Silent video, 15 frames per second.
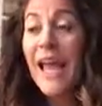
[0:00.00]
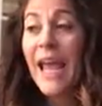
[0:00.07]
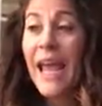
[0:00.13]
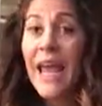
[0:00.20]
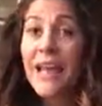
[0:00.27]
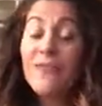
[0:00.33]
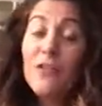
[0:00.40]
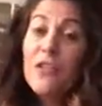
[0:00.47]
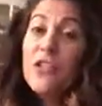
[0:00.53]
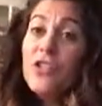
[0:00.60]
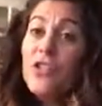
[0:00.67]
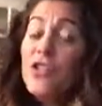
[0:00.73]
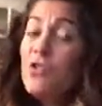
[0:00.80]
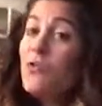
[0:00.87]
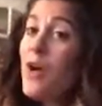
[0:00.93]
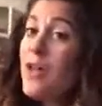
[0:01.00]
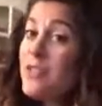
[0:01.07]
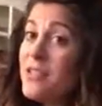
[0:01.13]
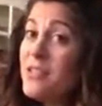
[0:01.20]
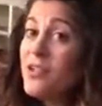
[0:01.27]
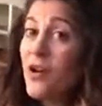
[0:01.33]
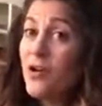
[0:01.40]
And if you're interested in
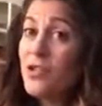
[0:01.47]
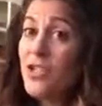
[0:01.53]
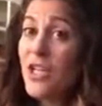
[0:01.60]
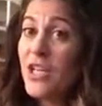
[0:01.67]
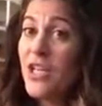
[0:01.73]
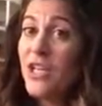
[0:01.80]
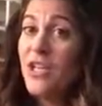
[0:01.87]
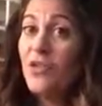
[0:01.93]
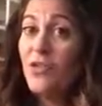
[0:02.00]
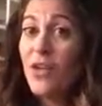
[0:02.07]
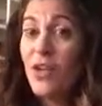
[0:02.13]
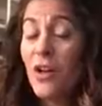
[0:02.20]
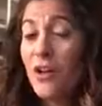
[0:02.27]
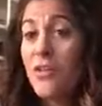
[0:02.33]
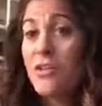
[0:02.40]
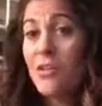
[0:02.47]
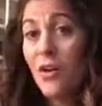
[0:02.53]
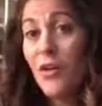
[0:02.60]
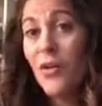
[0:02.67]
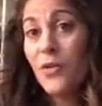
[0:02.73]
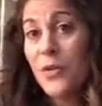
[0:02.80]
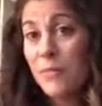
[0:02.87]
wellness coaching, you can
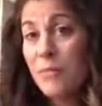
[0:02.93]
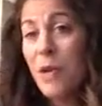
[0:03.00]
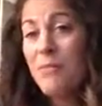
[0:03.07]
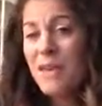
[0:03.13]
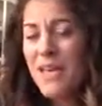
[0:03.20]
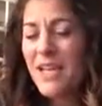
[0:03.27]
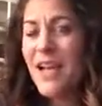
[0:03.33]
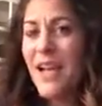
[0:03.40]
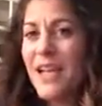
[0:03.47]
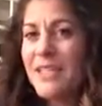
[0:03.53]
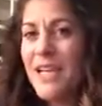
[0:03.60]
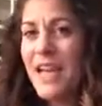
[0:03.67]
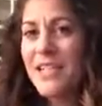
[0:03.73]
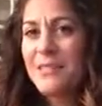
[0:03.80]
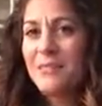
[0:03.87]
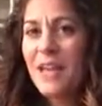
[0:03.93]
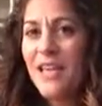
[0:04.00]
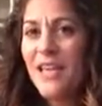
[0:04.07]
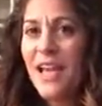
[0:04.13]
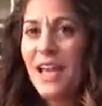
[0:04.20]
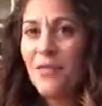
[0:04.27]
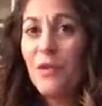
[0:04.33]
also email me and contact
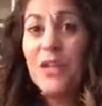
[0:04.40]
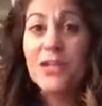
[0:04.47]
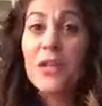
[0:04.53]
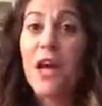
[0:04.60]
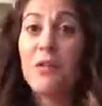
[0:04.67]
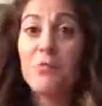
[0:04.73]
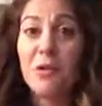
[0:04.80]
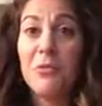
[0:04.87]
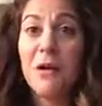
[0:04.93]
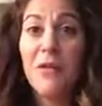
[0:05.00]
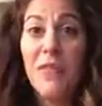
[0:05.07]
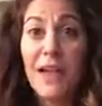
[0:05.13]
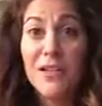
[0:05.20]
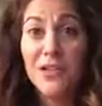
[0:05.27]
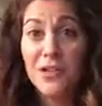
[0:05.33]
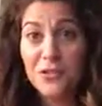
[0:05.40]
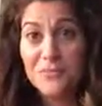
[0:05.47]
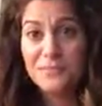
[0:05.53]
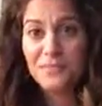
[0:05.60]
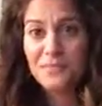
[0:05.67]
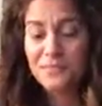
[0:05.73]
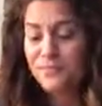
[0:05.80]
me and we could talk more about that too.
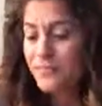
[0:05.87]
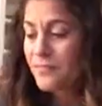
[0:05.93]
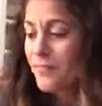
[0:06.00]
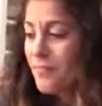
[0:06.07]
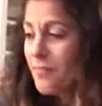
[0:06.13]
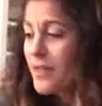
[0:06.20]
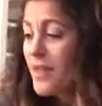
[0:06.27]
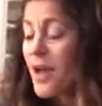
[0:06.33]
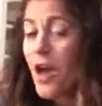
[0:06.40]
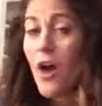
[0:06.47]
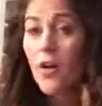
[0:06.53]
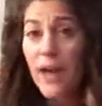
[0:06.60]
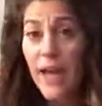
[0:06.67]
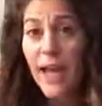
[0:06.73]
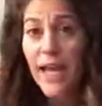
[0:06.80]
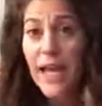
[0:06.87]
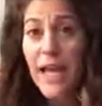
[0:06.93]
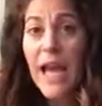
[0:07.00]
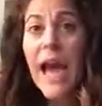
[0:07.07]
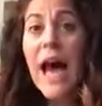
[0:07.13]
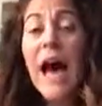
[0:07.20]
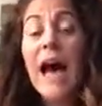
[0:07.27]
Okay,
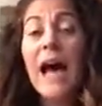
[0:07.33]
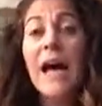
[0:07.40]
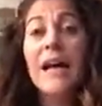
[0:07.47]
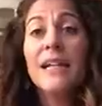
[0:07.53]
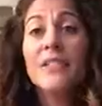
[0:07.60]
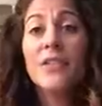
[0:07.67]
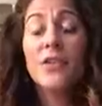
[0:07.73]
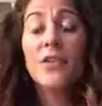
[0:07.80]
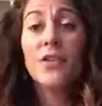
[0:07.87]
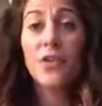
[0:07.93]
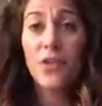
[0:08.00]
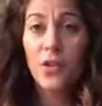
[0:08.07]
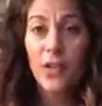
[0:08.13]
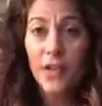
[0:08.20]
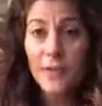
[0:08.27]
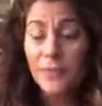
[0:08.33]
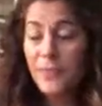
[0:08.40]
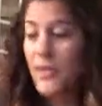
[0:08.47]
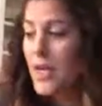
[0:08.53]
on to the granola.